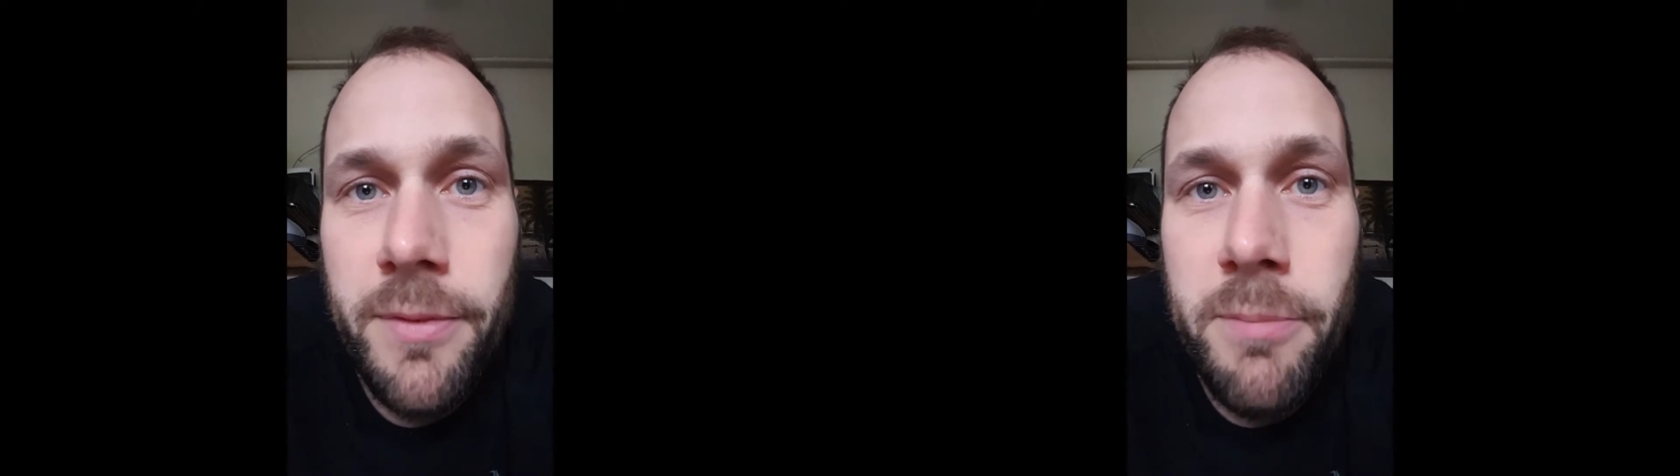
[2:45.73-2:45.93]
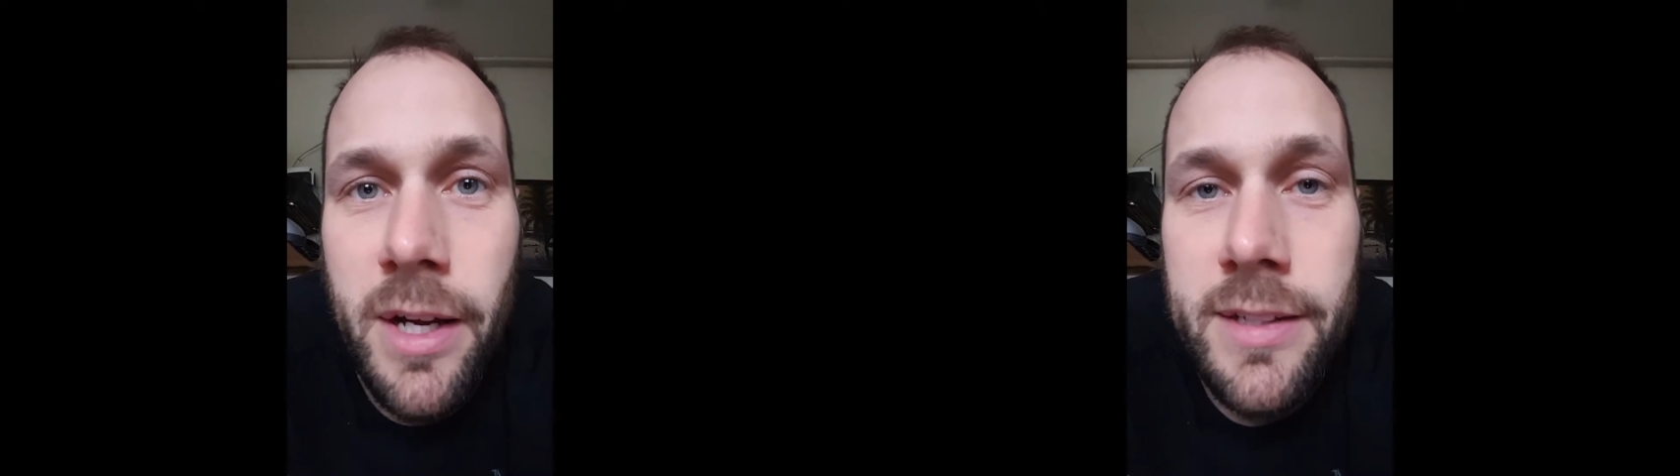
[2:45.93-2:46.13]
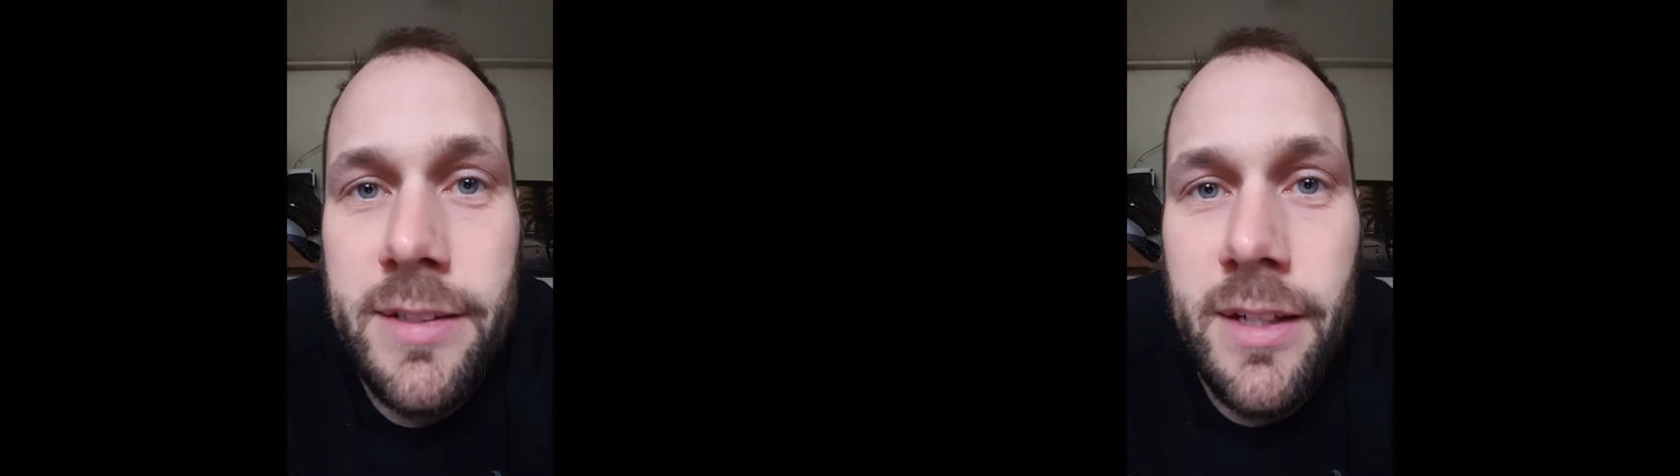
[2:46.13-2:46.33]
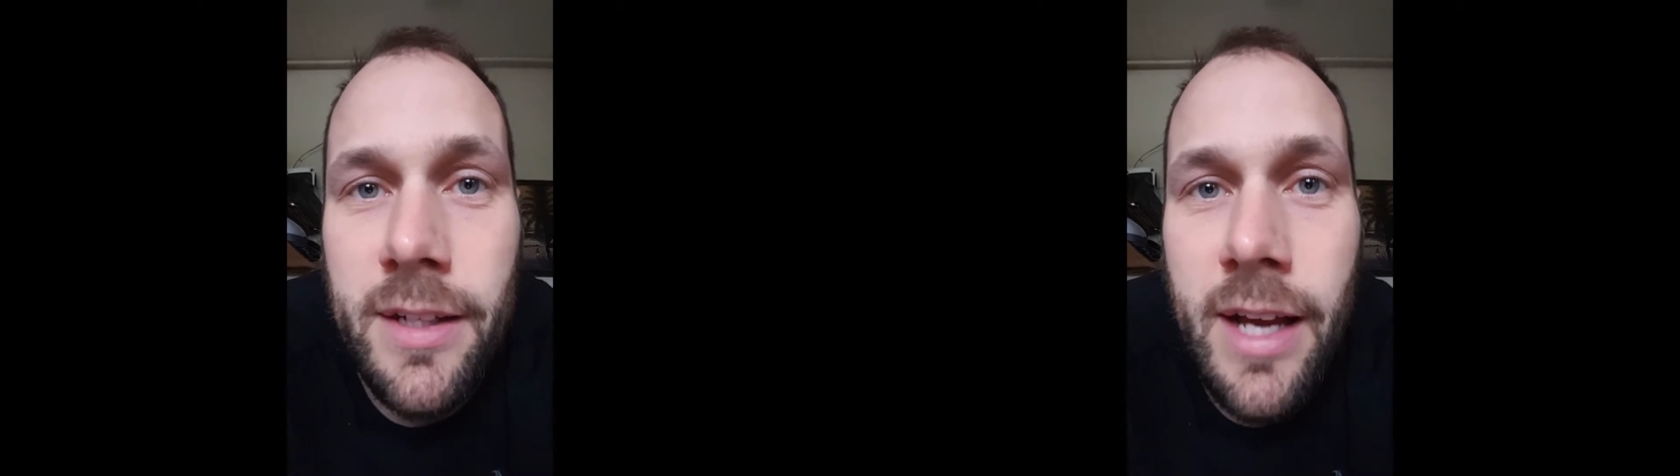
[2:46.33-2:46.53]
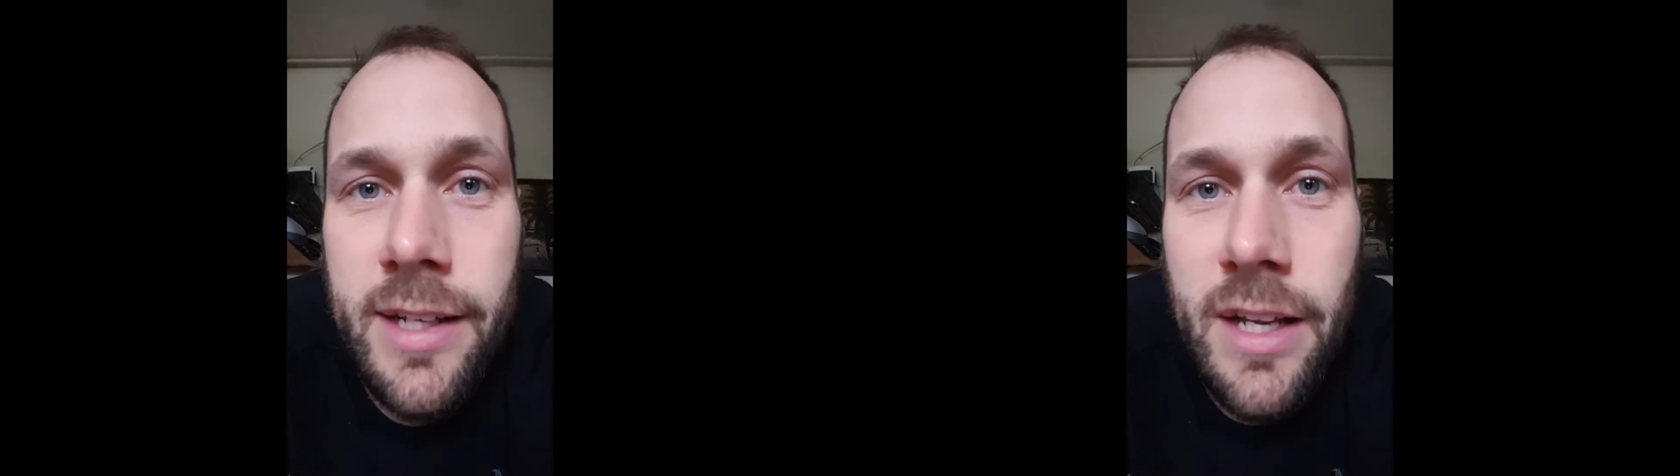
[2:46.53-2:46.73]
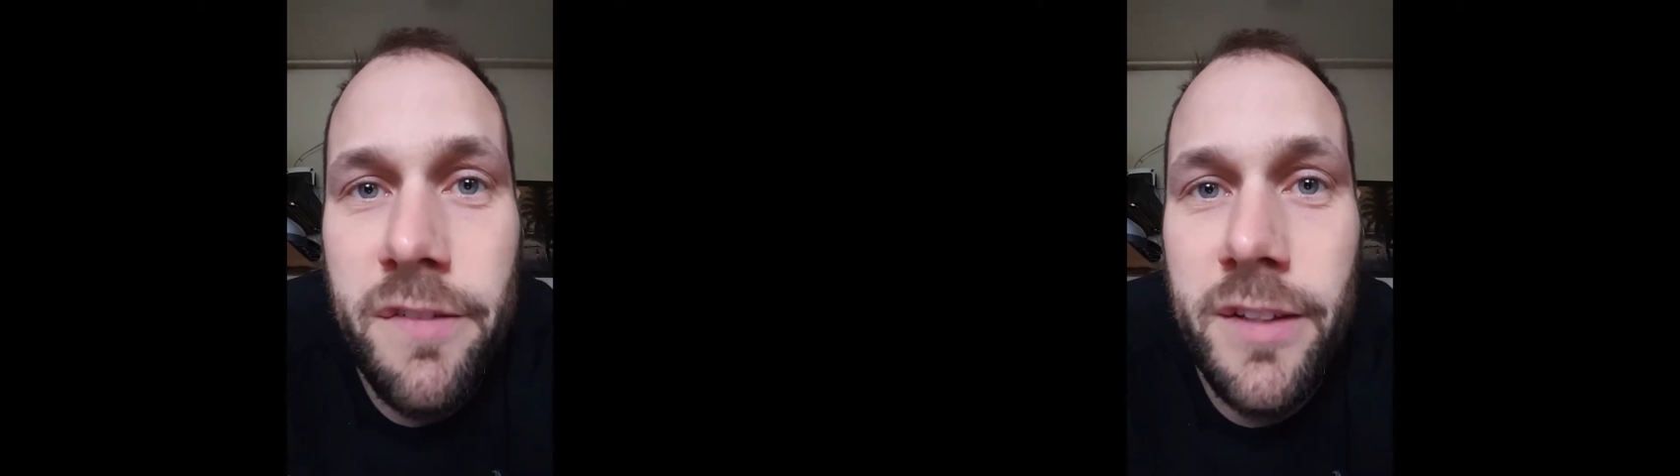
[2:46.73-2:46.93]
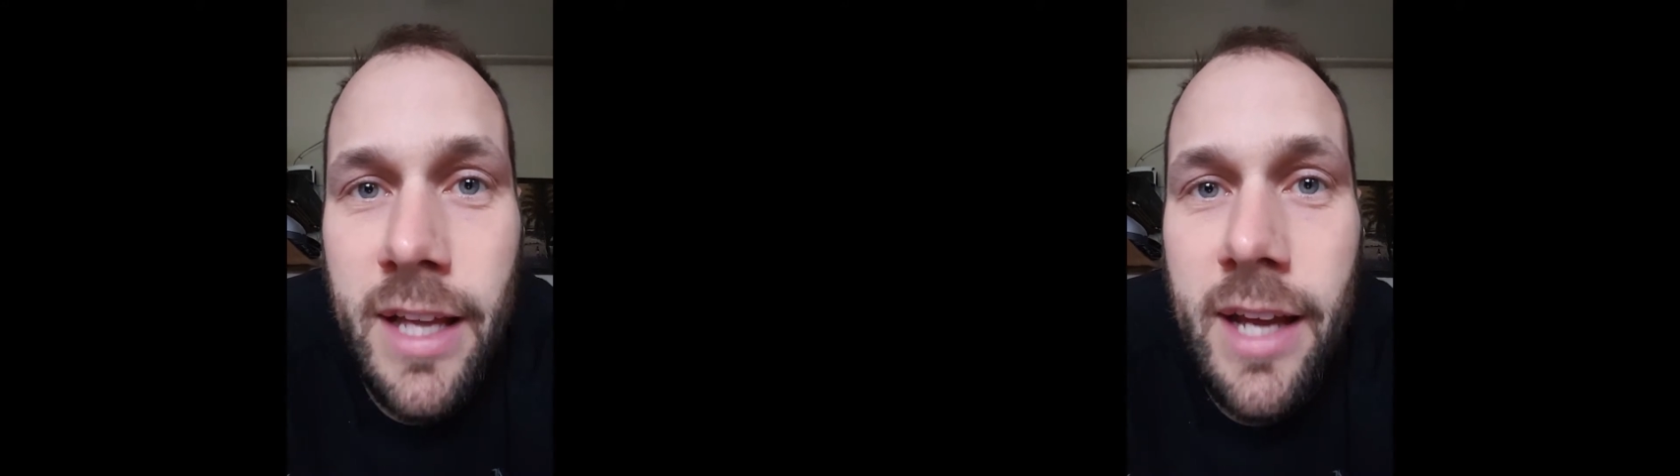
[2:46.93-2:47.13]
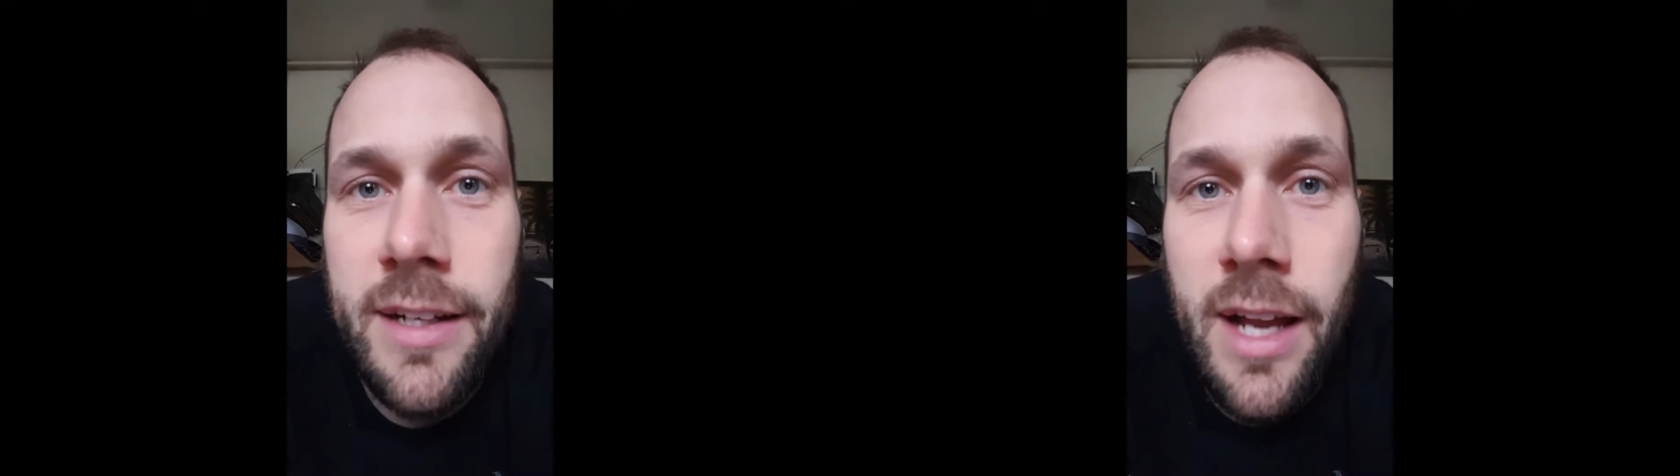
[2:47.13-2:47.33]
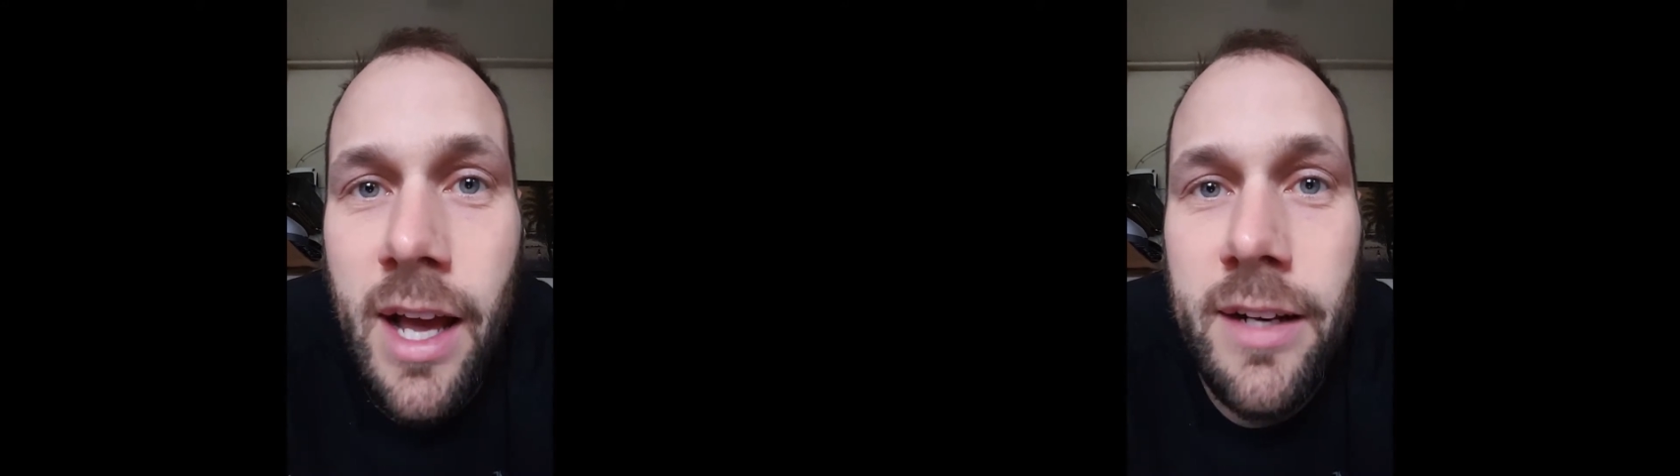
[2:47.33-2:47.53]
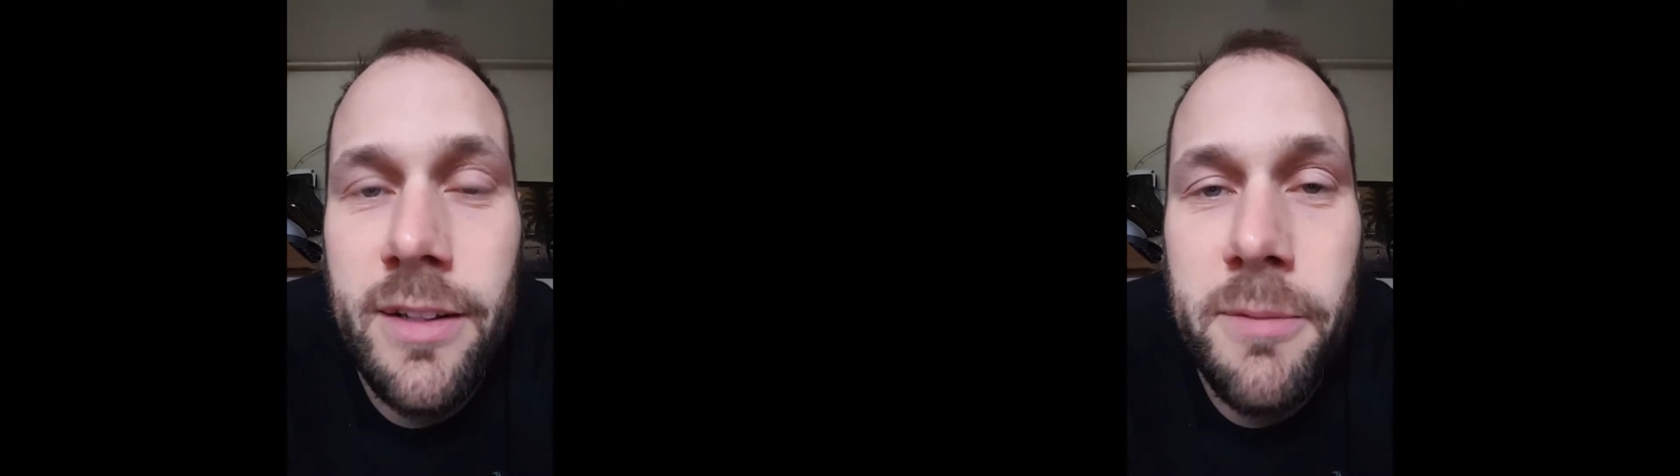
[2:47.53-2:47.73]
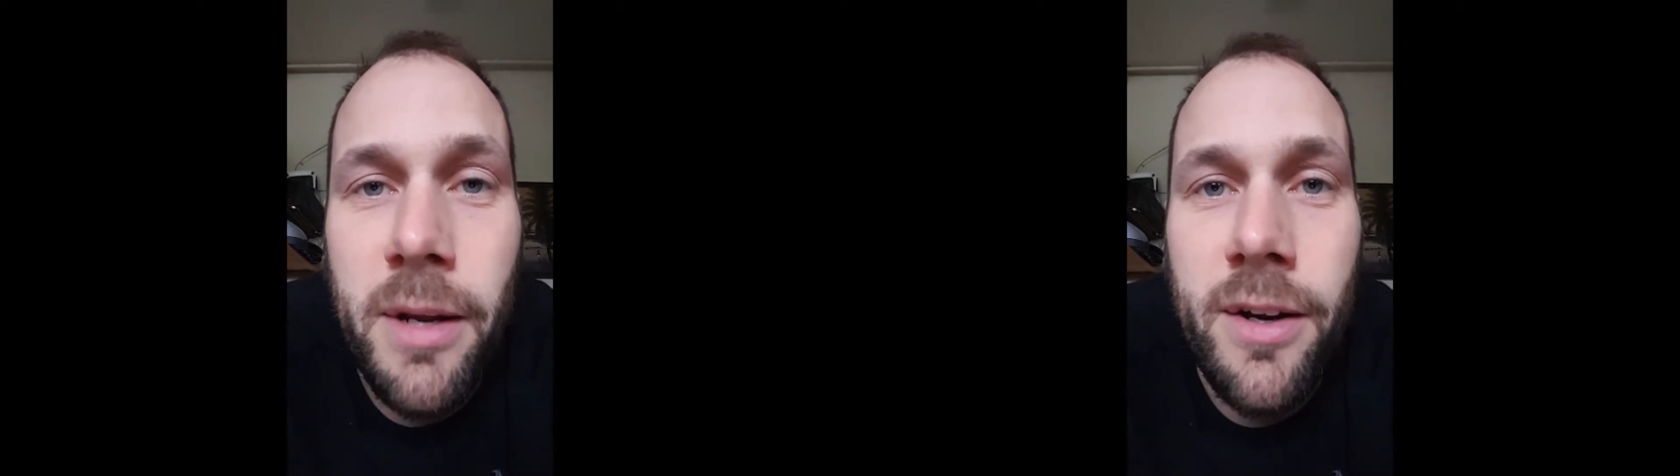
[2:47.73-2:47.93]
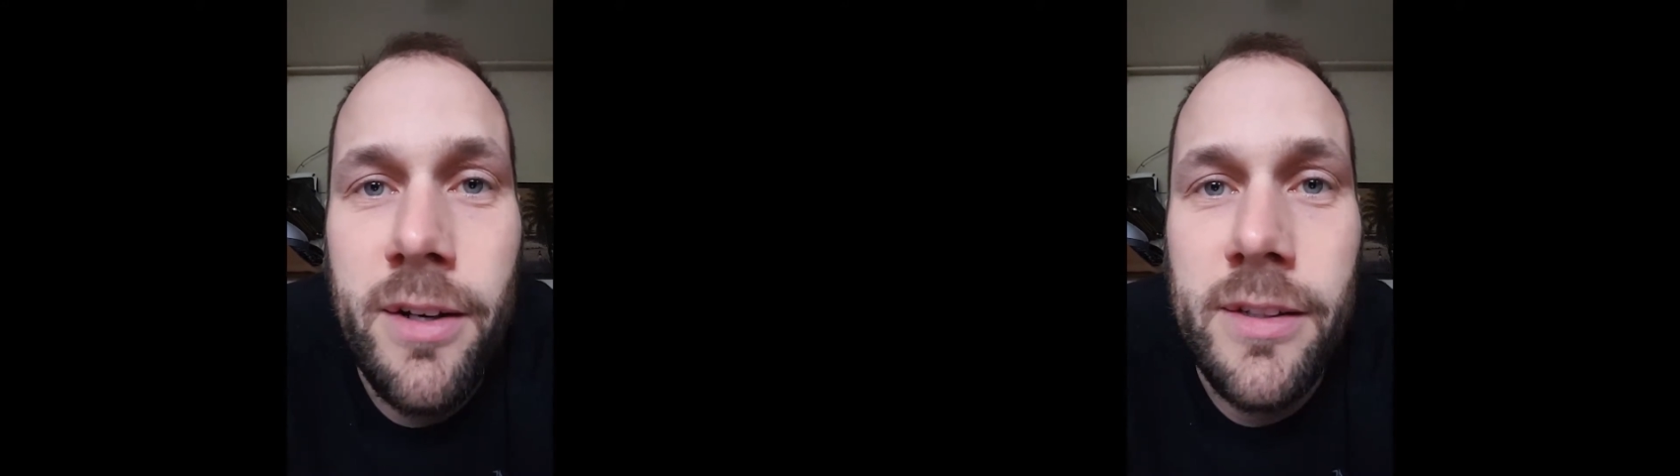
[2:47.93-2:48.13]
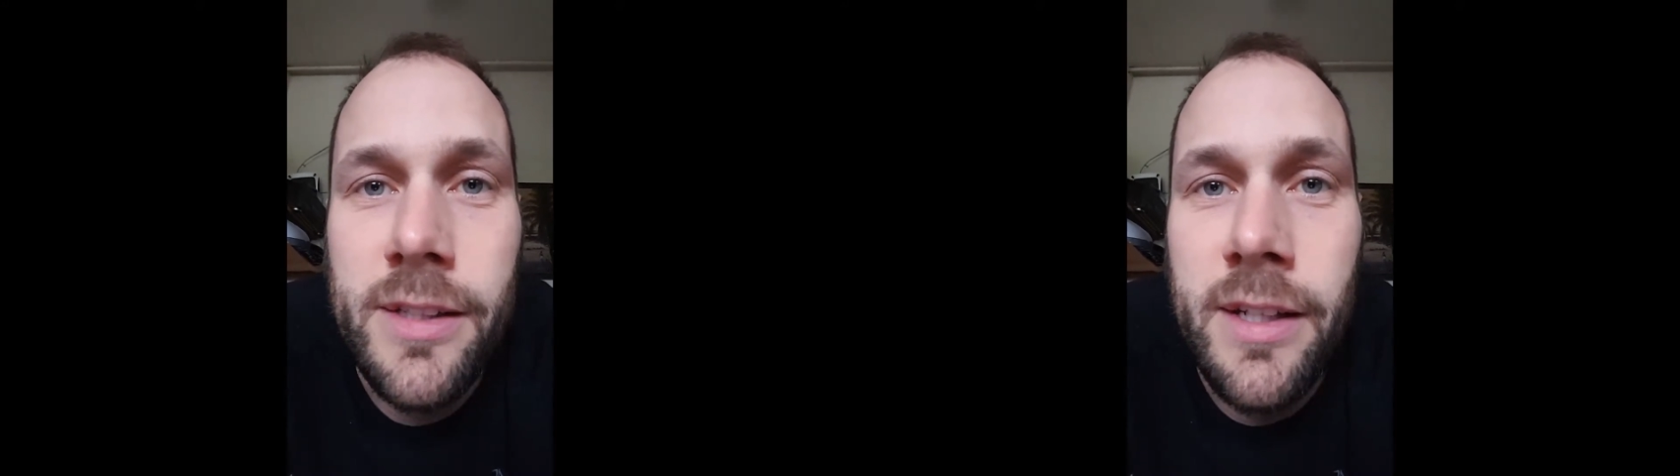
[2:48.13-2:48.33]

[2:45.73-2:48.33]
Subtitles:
but I definitely had an idol in my heart,